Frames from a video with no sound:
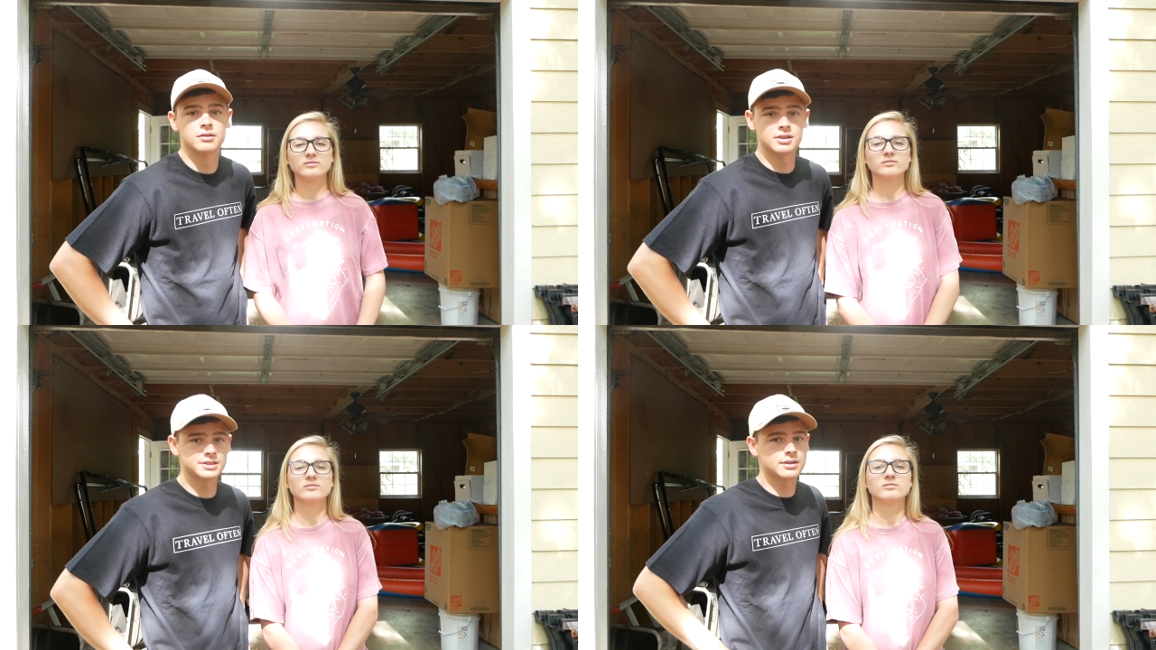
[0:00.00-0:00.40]

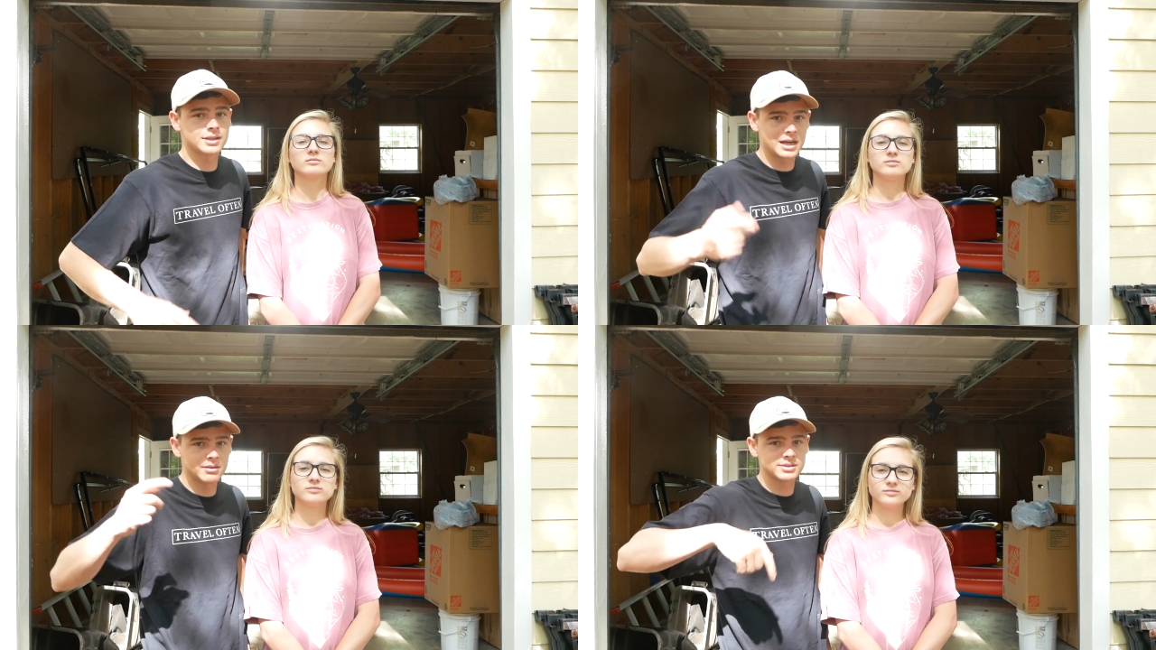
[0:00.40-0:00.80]
Speaker 1: Let us know in
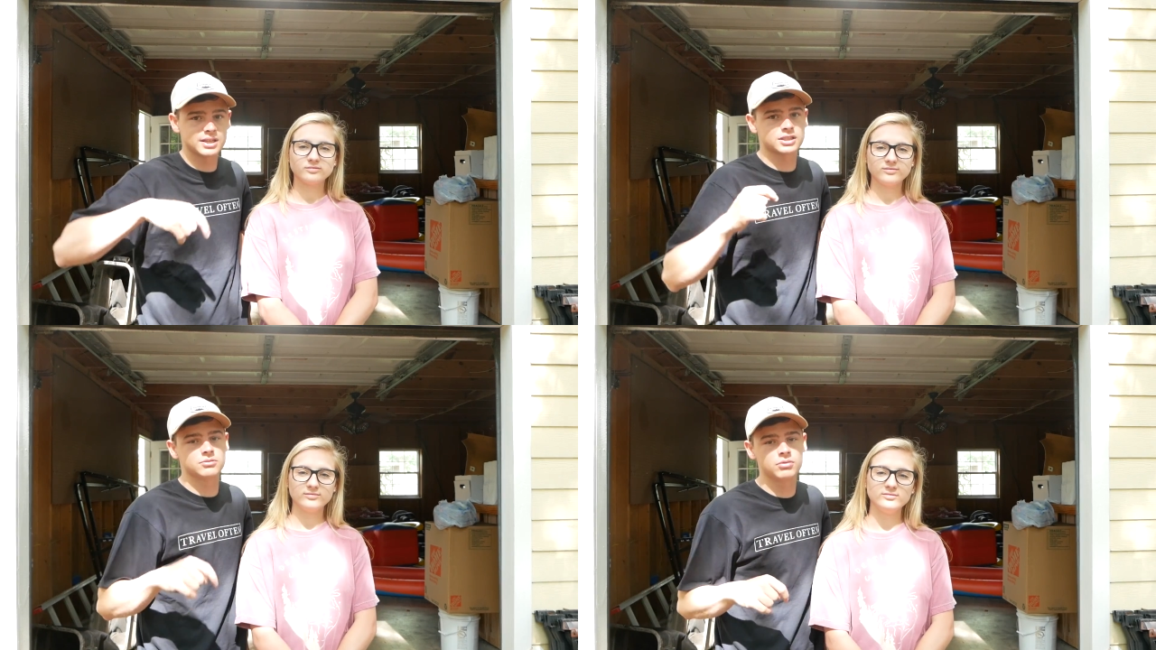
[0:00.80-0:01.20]
the comment
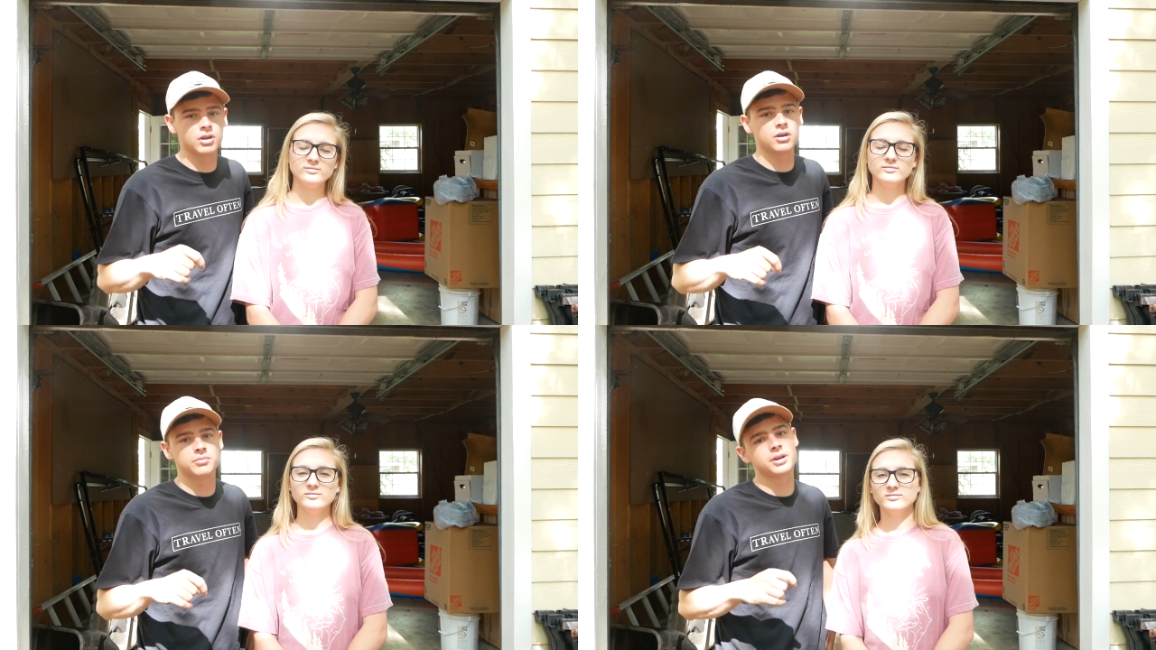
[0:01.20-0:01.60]
section
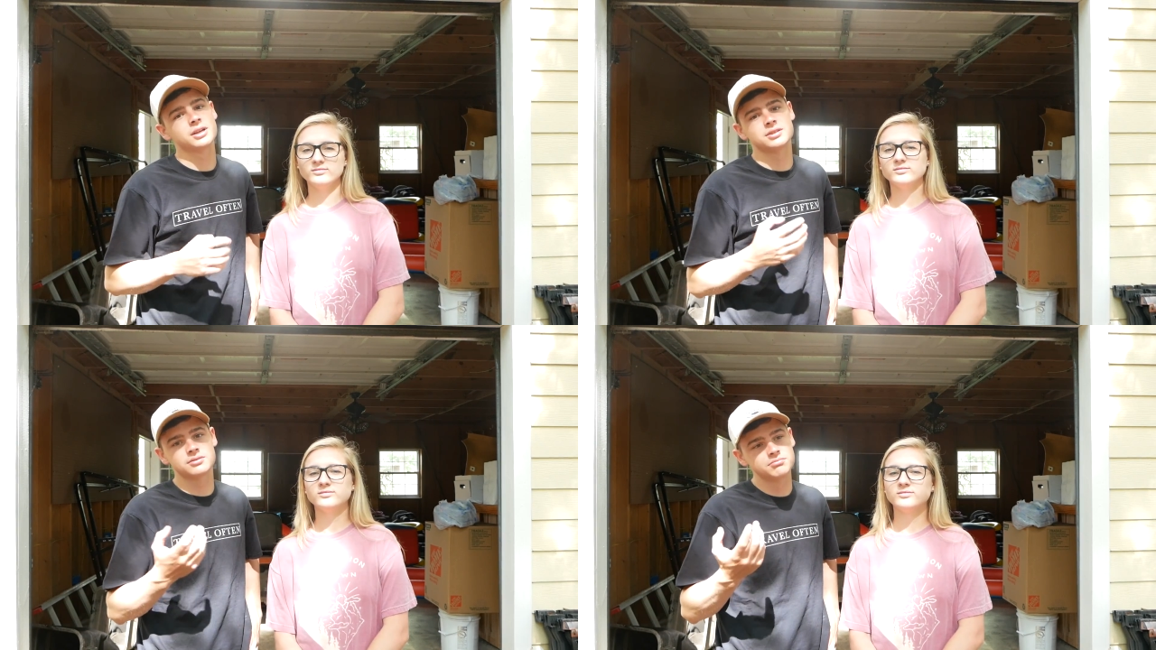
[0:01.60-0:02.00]
below,
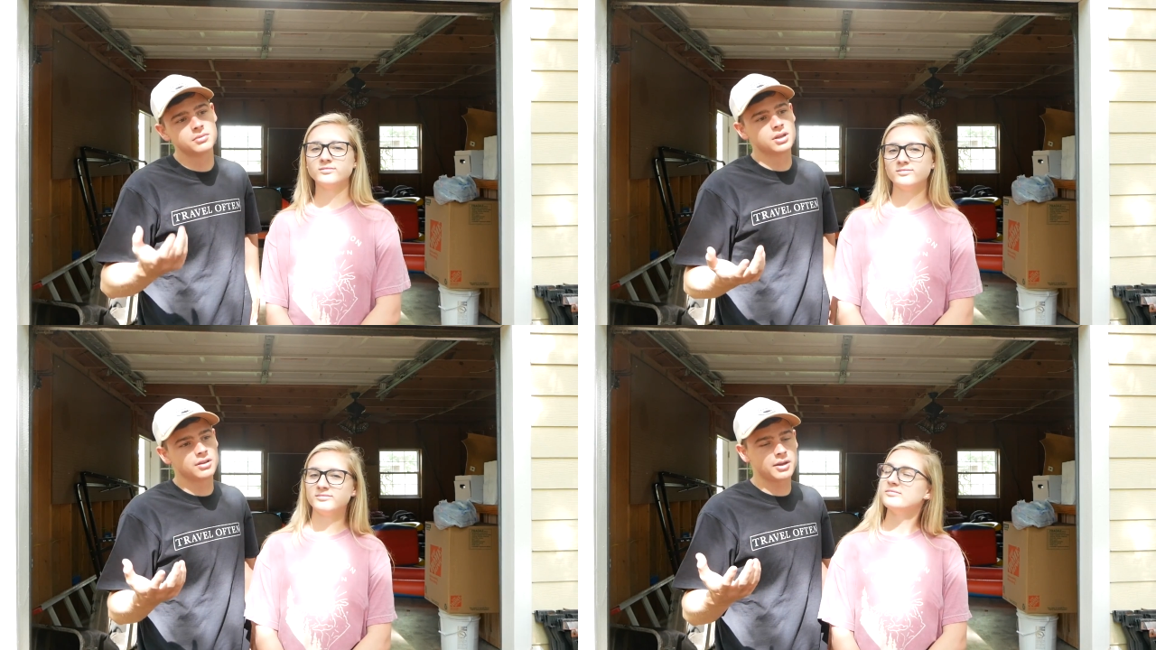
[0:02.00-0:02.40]
because
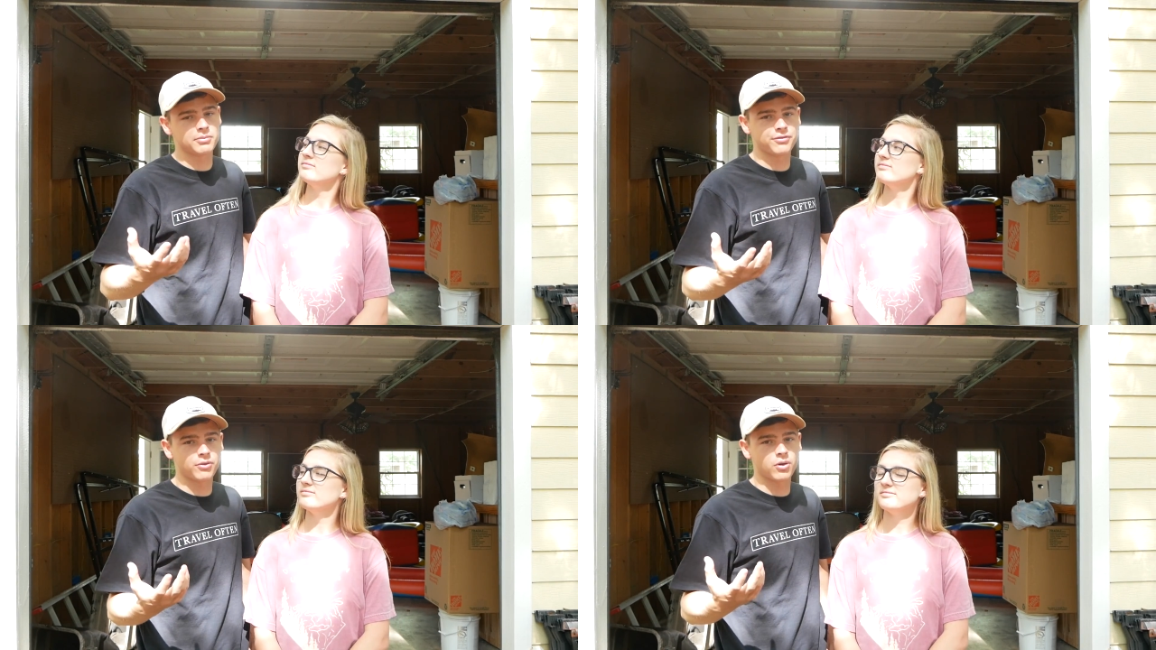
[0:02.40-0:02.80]
like
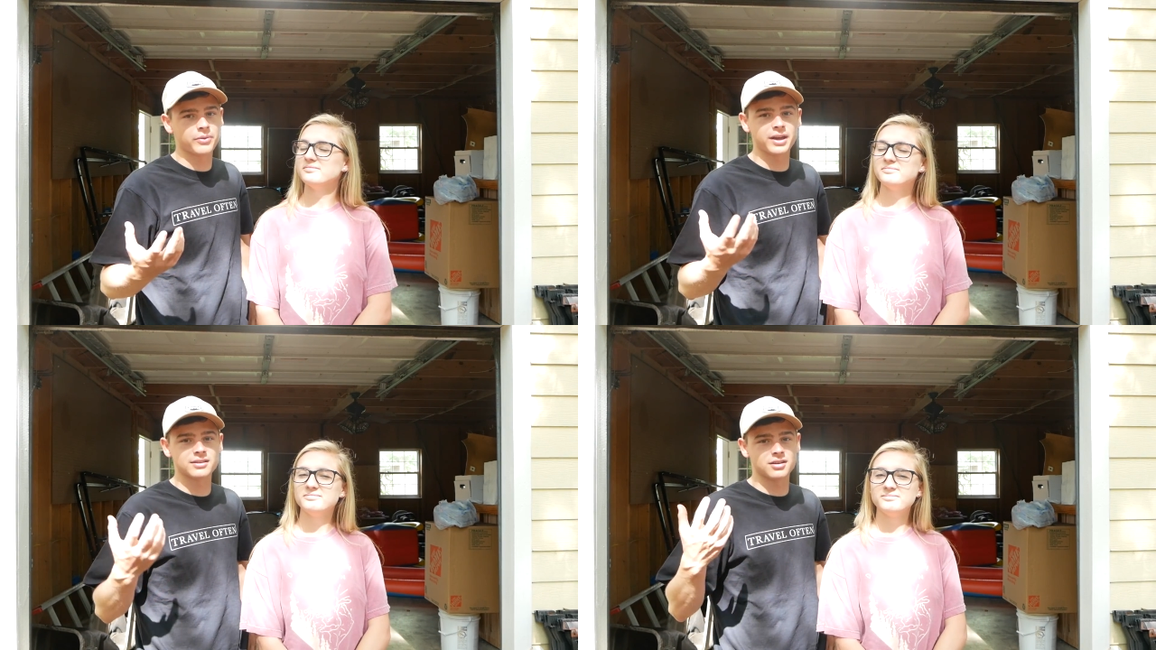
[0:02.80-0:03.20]
before,
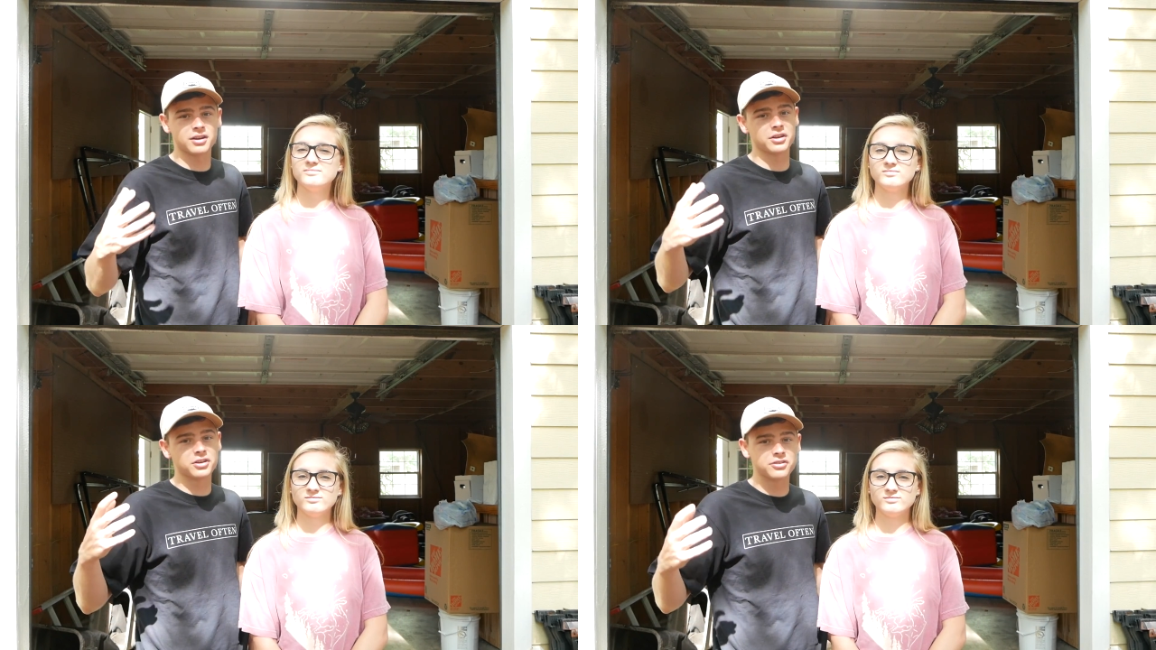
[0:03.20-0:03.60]
we got a
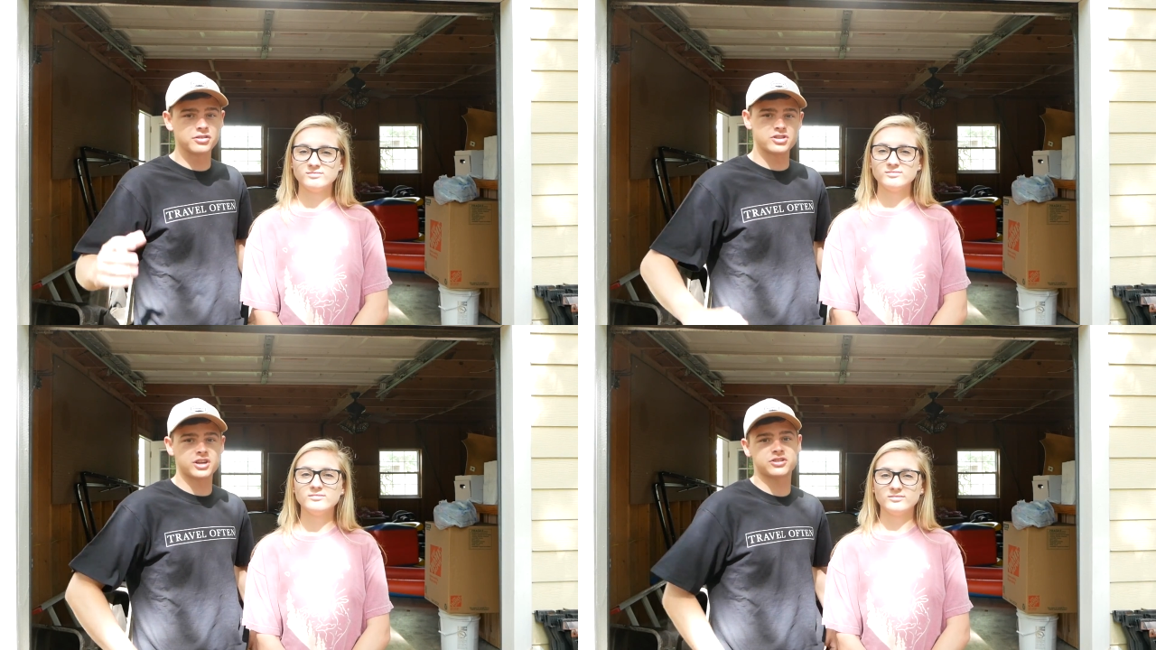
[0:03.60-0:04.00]
ton of good
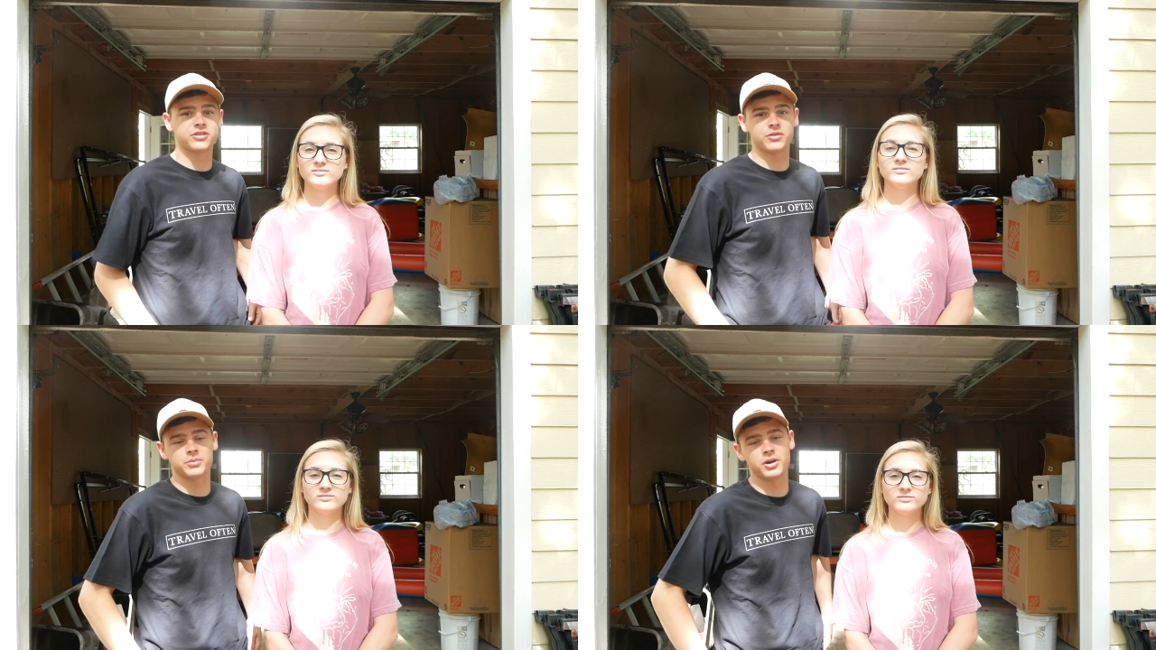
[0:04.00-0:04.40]

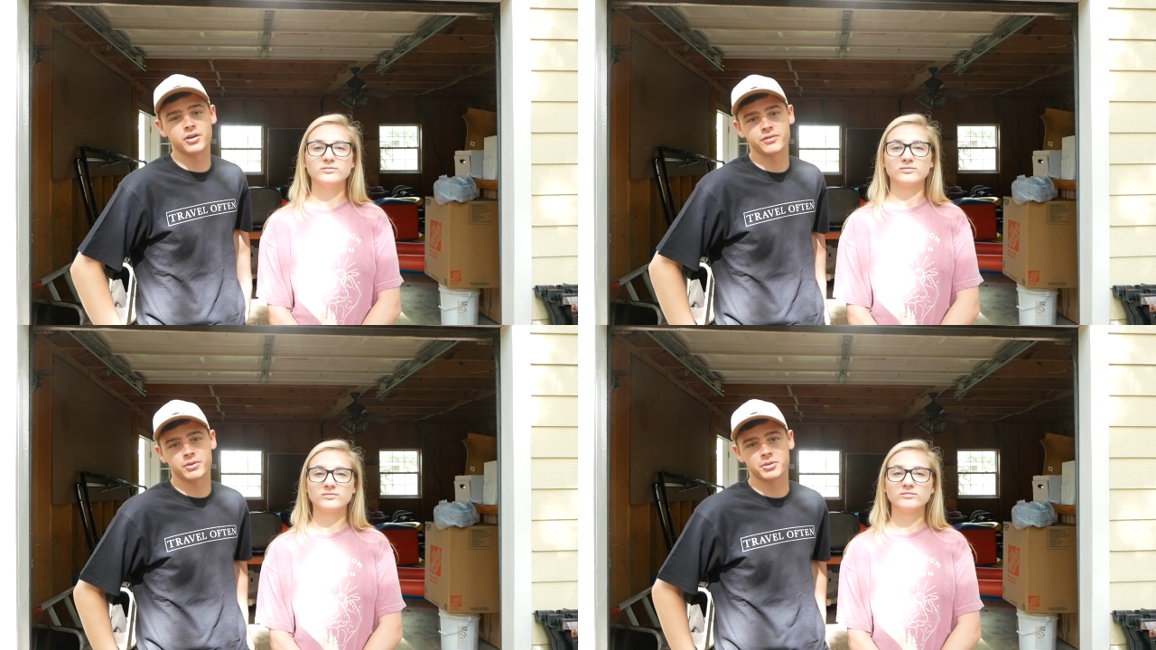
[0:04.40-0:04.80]
suggestions from
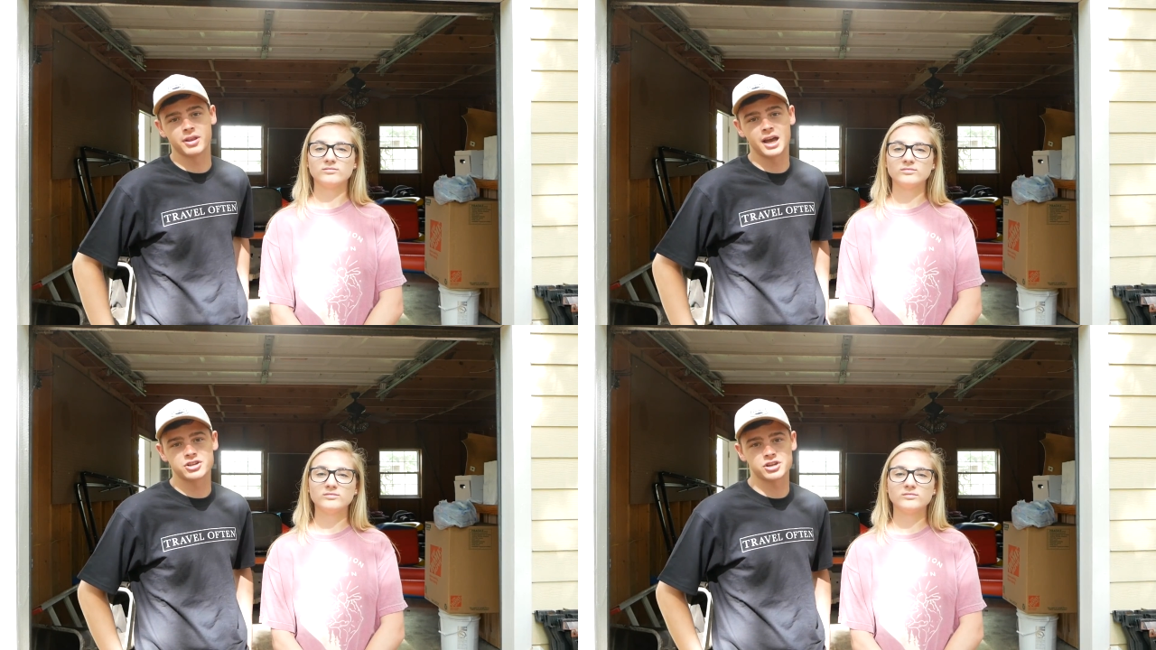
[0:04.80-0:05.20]
y'all and from the last